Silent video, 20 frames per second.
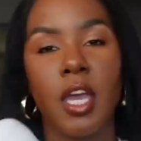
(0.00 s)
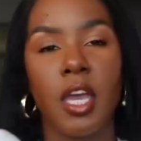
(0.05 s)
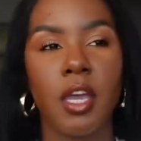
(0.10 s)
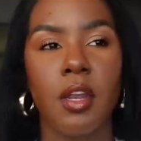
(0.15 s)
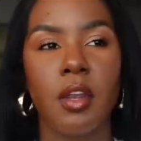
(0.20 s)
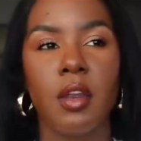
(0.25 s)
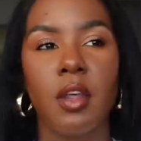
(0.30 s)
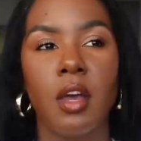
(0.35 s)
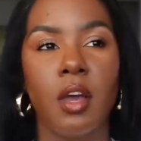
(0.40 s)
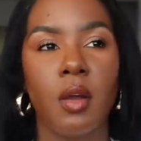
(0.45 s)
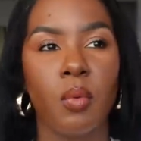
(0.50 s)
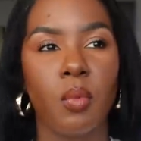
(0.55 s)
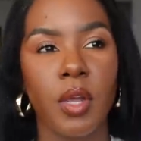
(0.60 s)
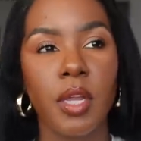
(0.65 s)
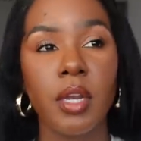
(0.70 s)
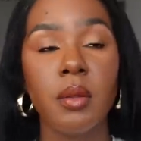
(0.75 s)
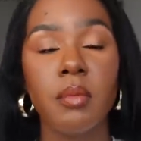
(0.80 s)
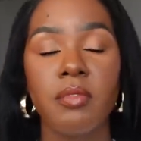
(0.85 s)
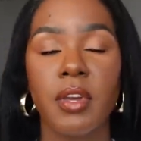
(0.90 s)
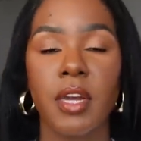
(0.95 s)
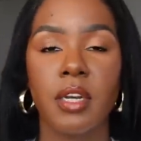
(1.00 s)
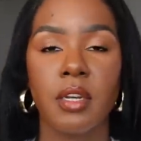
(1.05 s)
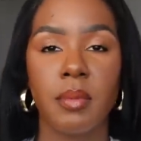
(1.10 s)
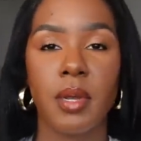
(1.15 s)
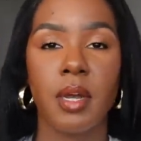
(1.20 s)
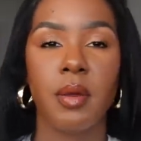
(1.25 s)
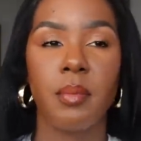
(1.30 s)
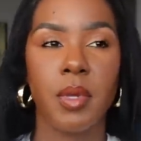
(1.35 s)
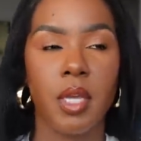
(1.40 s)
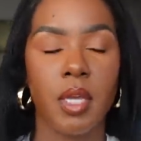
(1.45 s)
And uh, random fact
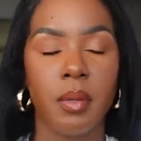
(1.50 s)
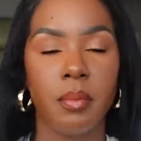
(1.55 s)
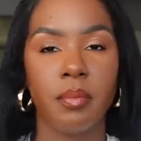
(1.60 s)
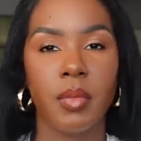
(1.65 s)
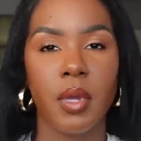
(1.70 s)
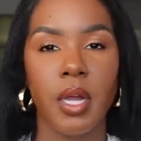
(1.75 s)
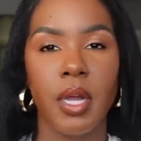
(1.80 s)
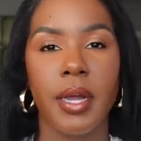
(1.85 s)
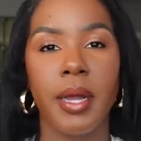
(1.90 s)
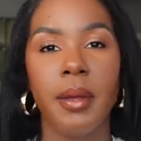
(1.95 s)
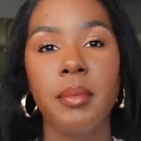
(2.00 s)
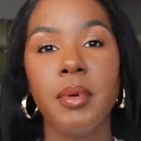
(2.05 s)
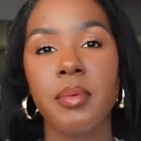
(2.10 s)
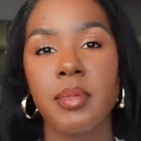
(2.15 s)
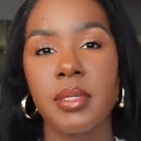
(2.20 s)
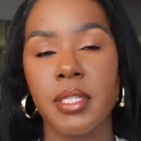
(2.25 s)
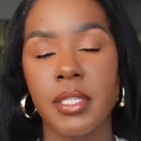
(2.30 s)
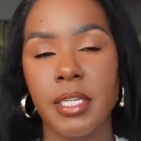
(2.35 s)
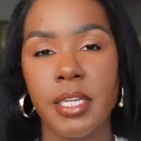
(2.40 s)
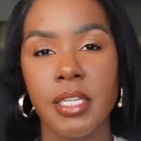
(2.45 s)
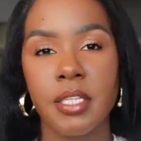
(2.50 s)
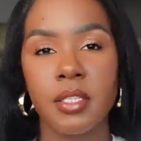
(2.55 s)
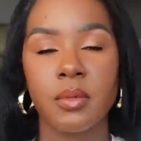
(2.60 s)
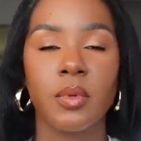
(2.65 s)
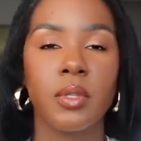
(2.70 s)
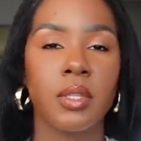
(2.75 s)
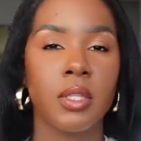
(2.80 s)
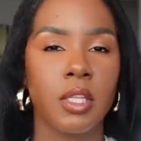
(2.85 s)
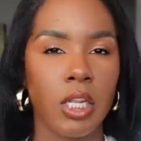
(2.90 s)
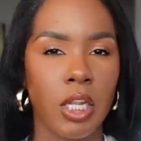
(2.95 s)
about me, I'm obsessed
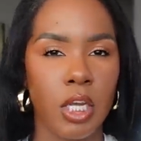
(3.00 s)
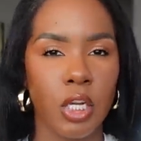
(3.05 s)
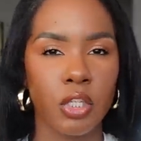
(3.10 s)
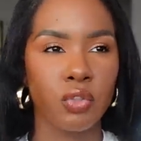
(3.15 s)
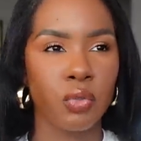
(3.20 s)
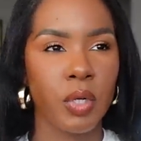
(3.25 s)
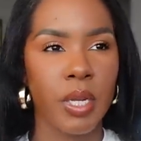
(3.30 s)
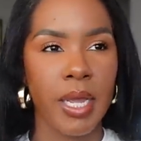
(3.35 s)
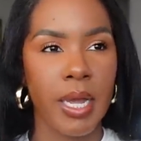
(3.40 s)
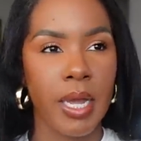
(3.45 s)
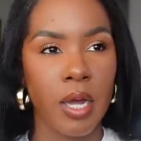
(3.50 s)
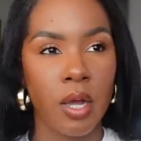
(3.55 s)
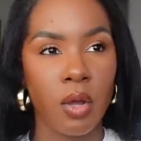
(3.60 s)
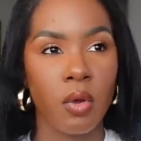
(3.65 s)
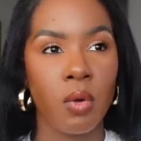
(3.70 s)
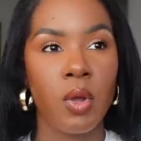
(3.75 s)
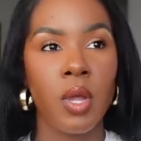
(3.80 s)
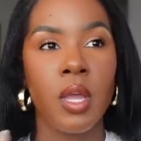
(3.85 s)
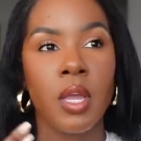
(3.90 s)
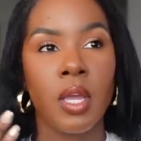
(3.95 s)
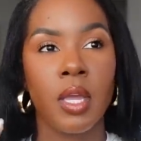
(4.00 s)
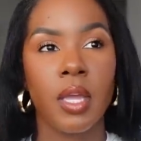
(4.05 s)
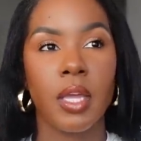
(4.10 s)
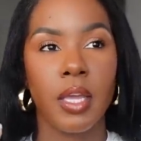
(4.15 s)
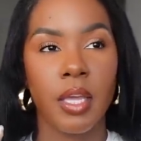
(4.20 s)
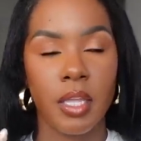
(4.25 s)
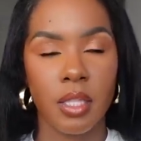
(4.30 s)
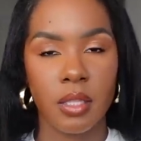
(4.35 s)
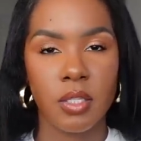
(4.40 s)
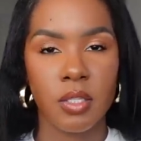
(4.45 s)
with the laundry owl
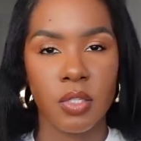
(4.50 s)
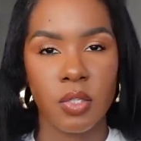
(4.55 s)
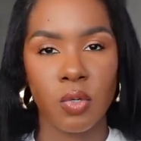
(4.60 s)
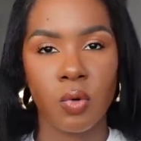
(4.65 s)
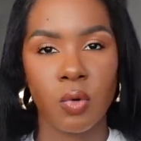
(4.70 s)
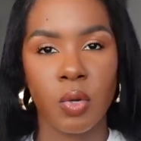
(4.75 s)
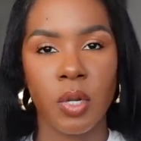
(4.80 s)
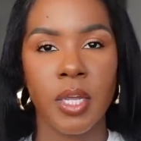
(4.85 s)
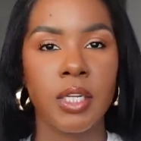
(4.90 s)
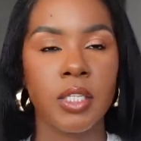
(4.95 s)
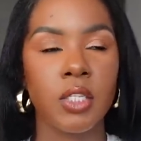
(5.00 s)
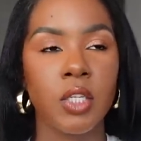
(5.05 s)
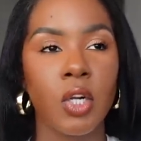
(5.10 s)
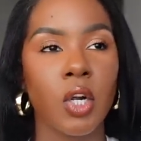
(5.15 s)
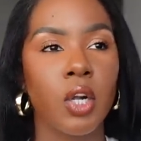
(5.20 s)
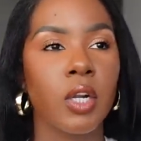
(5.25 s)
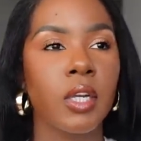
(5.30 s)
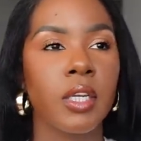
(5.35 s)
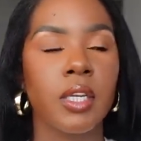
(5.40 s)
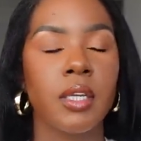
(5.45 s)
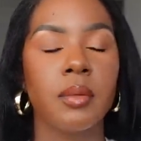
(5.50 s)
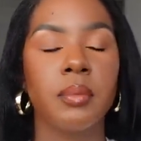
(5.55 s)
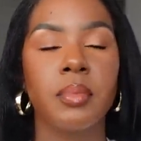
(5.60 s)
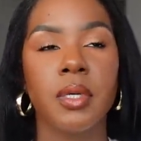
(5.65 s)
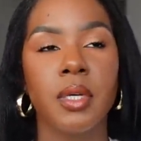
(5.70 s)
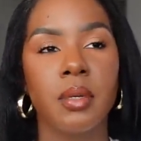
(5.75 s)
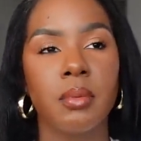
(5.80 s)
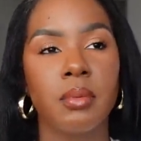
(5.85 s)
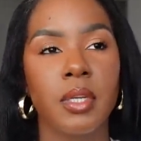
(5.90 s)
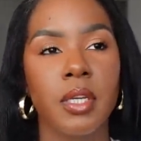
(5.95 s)
at the store at Target,
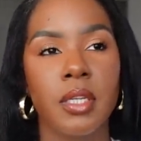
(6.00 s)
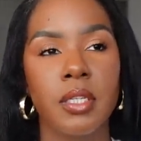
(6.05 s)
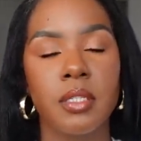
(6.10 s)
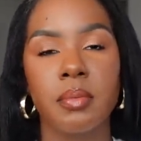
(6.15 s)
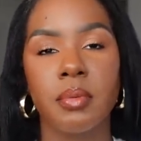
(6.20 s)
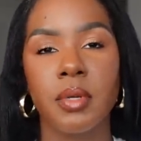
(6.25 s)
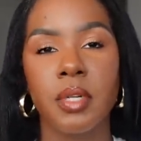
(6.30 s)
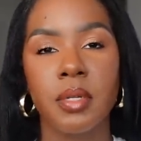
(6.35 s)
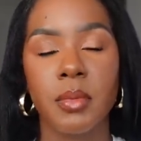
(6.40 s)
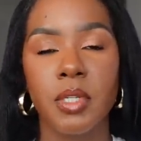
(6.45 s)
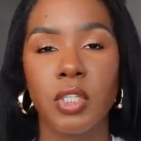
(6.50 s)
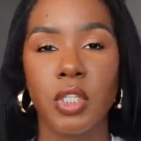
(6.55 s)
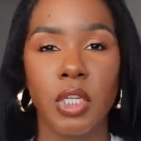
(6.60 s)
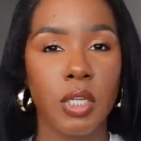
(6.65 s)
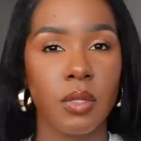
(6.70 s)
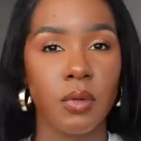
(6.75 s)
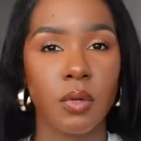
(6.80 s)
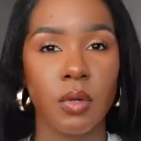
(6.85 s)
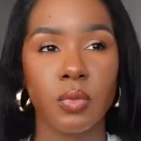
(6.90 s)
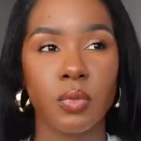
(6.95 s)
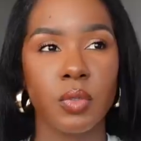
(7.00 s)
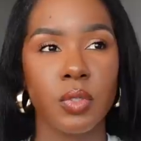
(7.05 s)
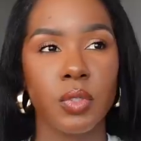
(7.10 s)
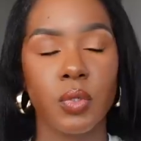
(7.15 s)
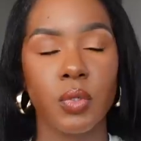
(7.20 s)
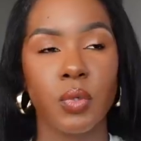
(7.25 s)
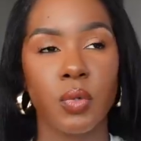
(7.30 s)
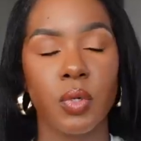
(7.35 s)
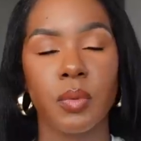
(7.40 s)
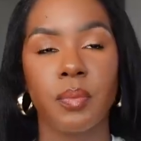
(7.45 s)
Publix, pretty much any grocery
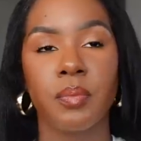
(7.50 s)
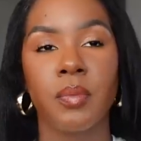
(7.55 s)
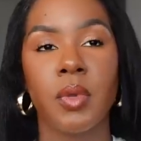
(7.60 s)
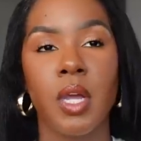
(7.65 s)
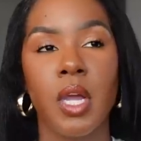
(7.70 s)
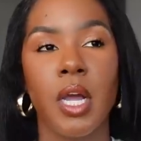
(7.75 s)
store.